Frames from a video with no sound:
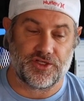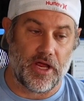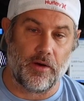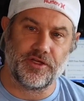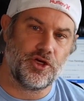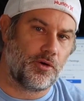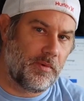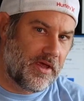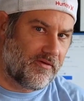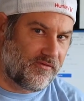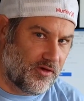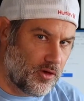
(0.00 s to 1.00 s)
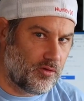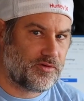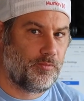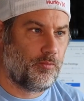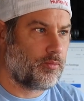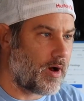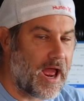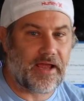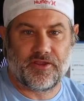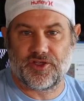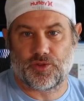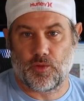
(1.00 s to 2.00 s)
Now, it took me a few
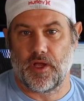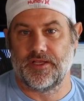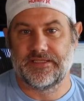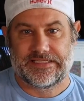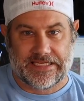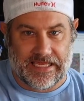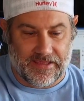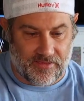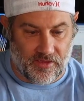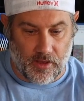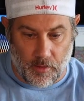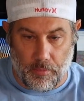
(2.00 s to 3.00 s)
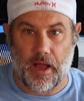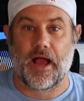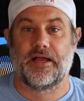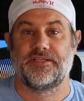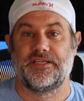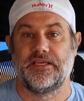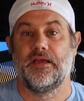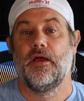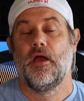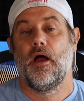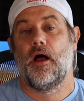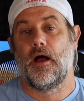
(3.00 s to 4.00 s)
practice runs to get the epoxy
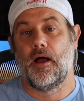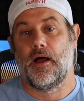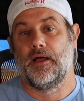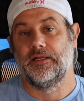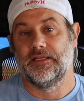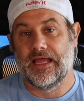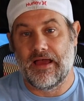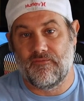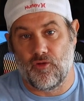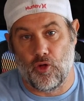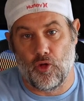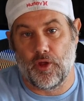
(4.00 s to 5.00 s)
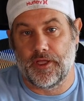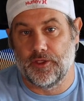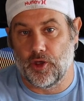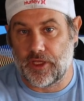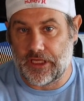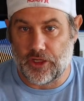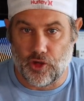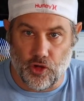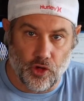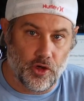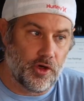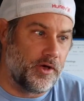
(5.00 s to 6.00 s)
level and looking
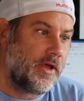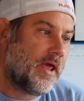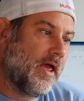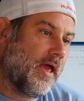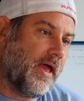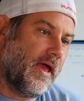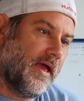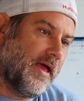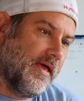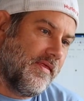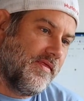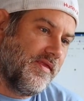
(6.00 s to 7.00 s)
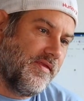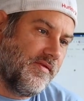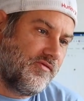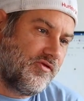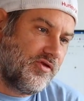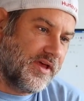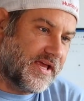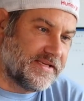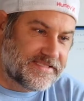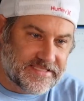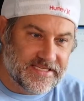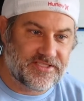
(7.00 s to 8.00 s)
good, and the
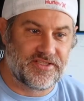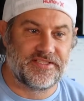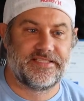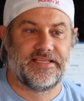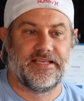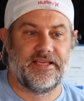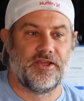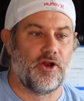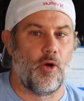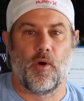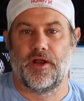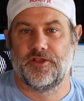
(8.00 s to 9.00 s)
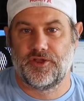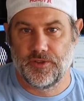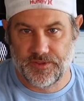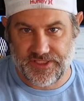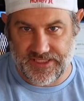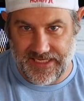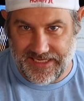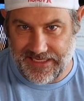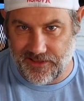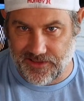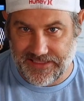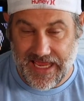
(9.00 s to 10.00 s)
consistency, you don't want it too
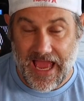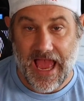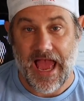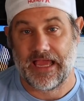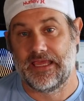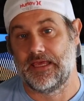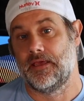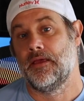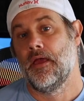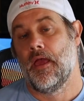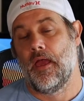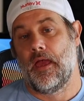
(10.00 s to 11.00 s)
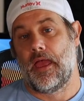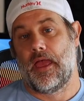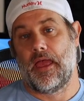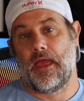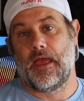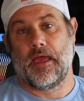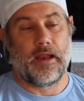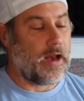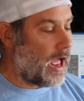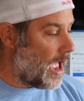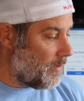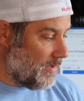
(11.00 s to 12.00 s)
sticky or tacky.
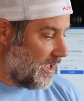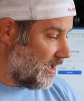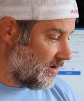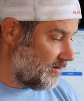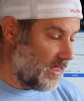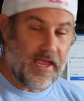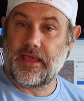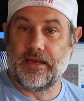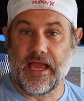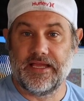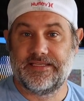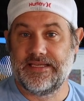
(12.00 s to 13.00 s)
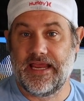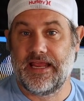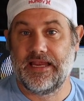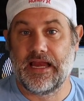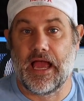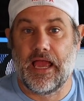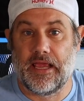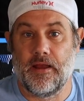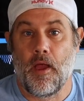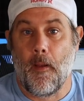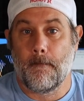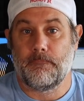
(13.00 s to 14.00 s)
And I made like a
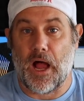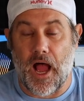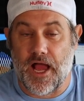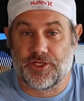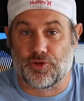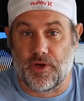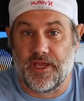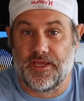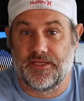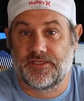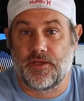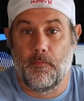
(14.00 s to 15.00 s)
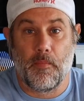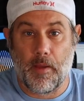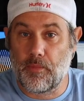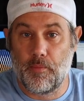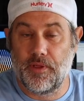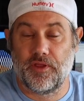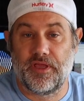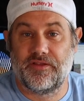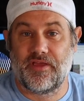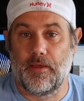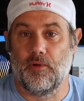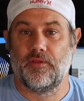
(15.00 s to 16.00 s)
1989 Padres memorabilia
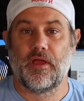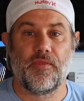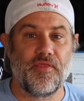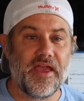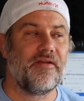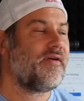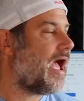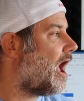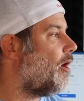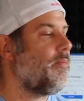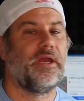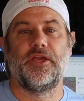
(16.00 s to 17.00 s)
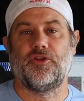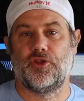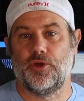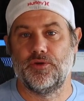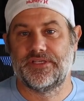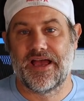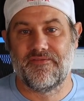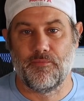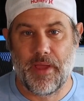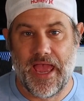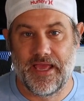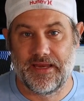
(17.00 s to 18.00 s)
table. Now think of how many dudes have
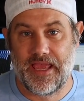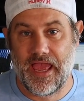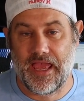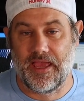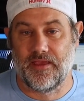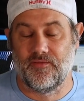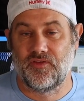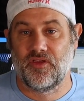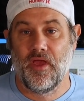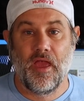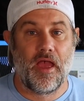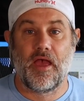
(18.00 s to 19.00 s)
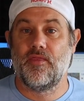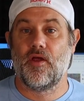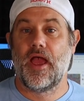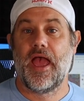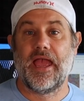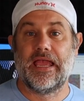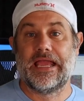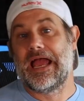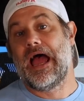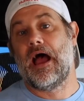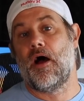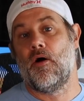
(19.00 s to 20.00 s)
man caves and they're hanging
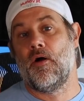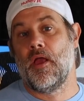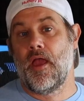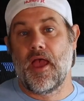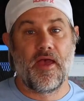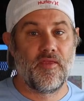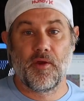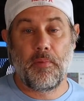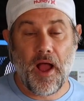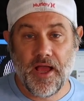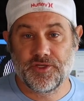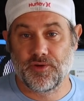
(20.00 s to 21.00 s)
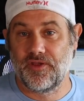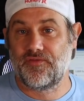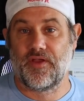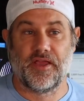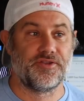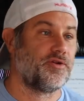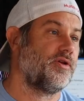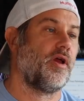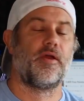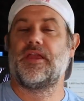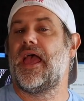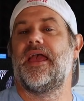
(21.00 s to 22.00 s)
out and they're Padres fans,
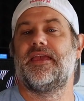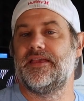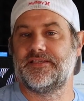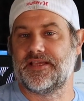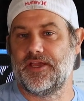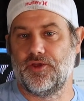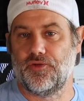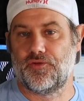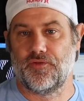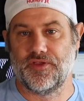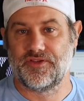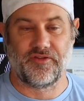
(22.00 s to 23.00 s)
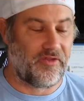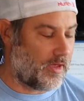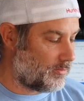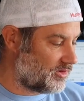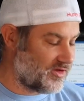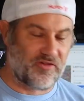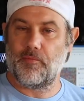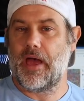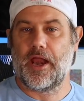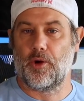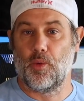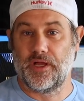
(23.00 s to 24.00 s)
or Yankees I use for this example, doesn't
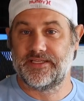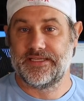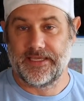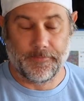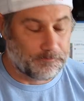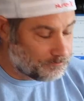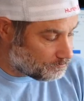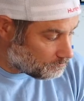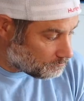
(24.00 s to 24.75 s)
matter what team.